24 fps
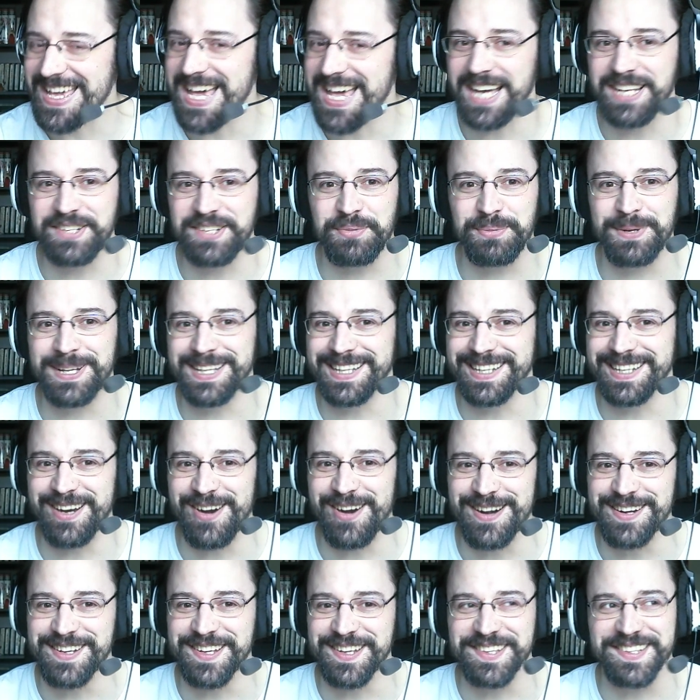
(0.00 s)
It's really
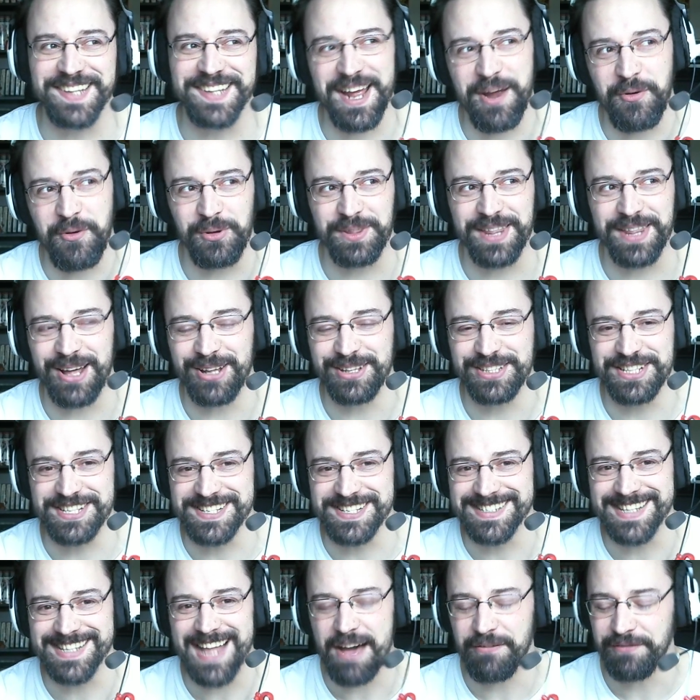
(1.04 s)
hard to say without
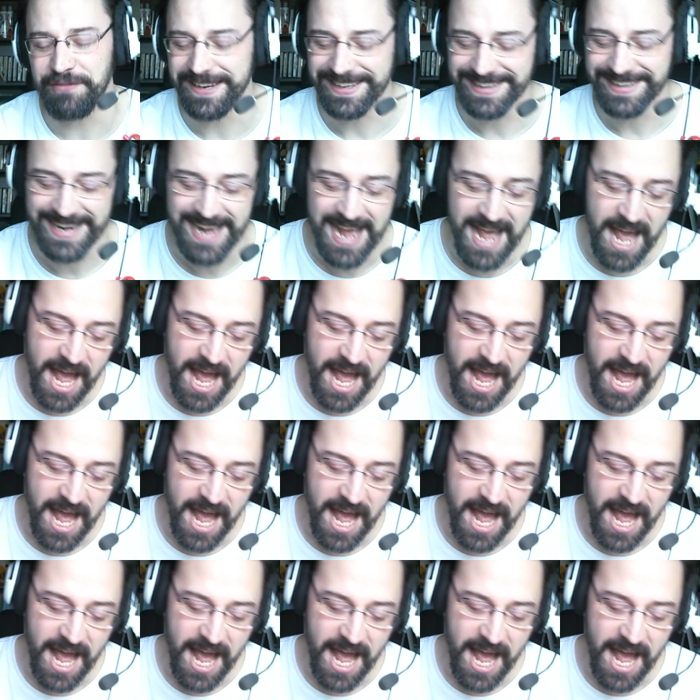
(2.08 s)
just laughing.